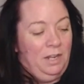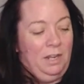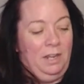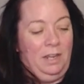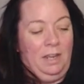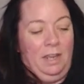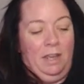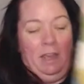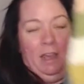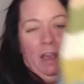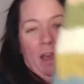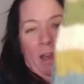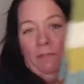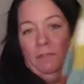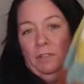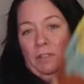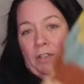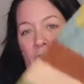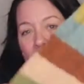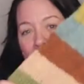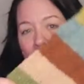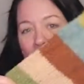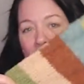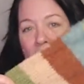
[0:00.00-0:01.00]

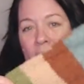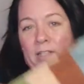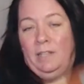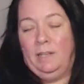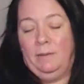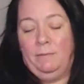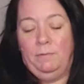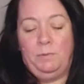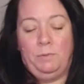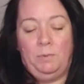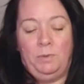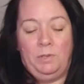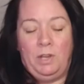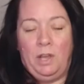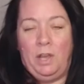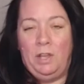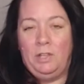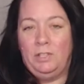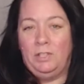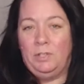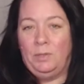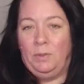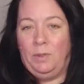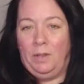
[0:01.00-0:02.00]
after the sleeves were done,
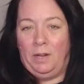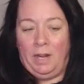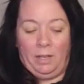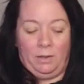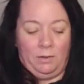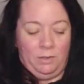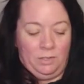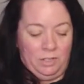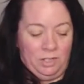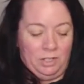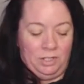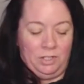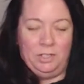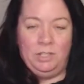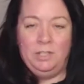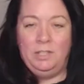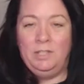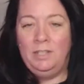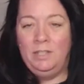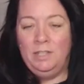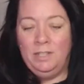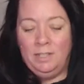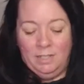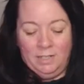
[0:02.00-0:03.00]
so that I could just